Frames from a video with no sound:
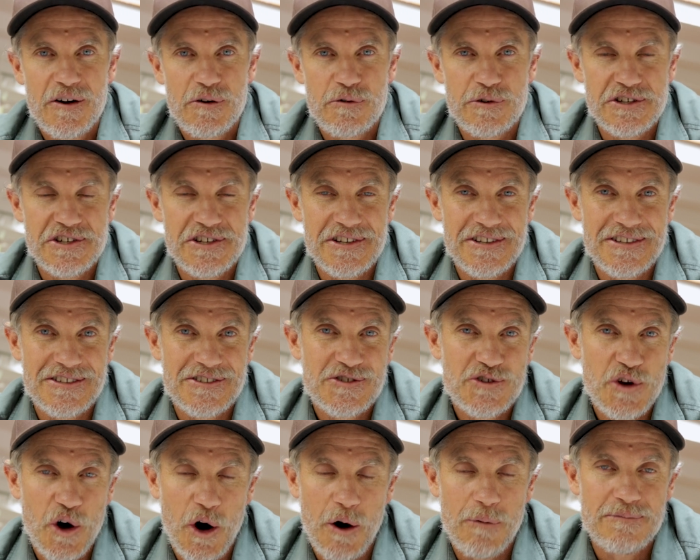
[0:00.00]
which is
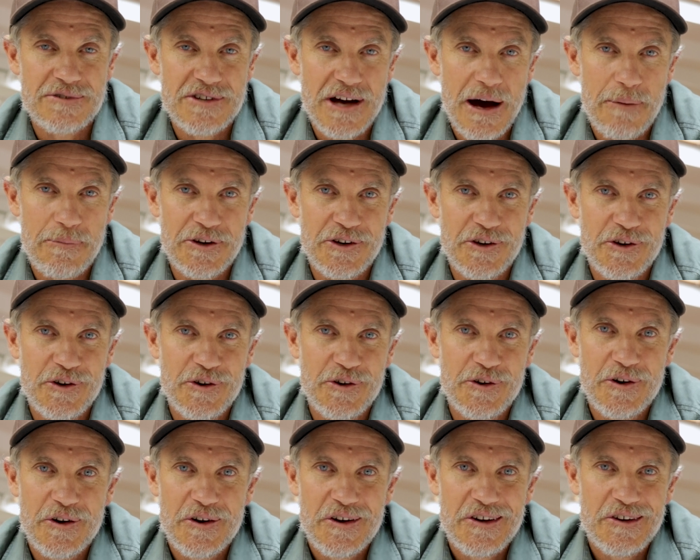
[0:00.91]

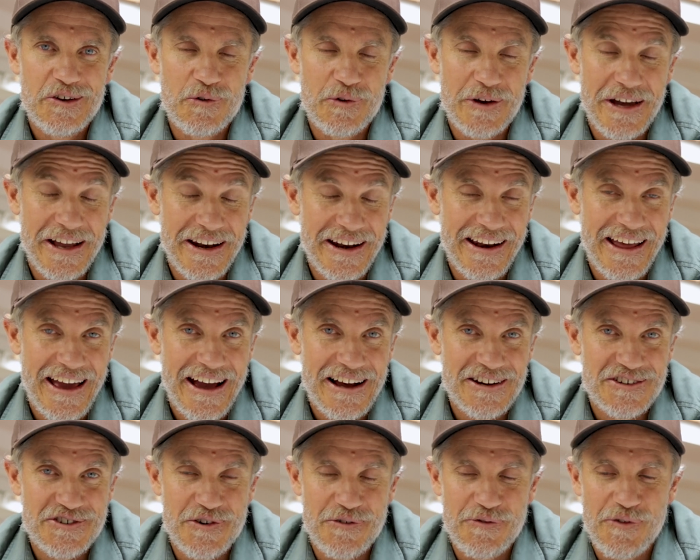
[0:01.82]
TOMW, you'll get an
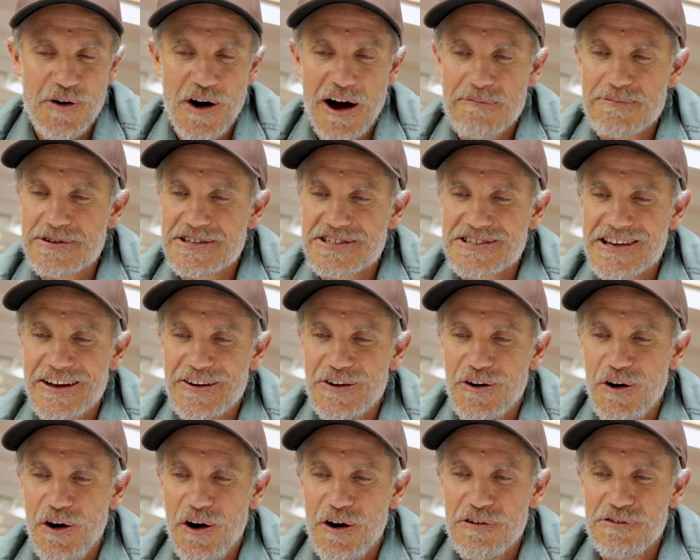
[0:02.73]
extra 5%
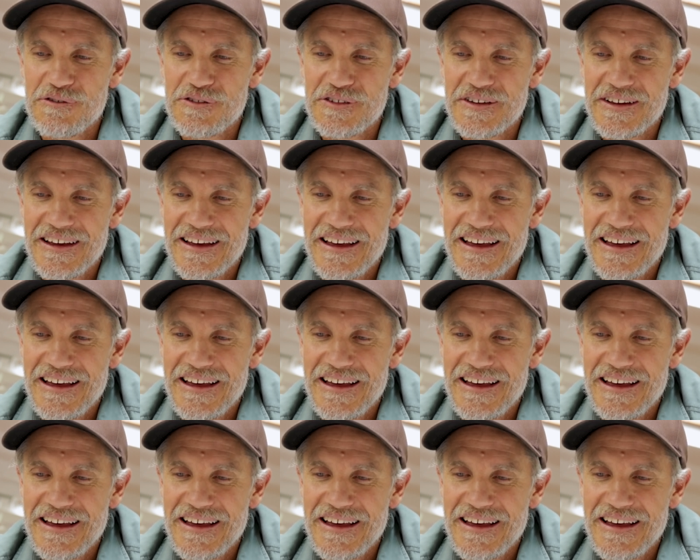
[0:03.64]
off,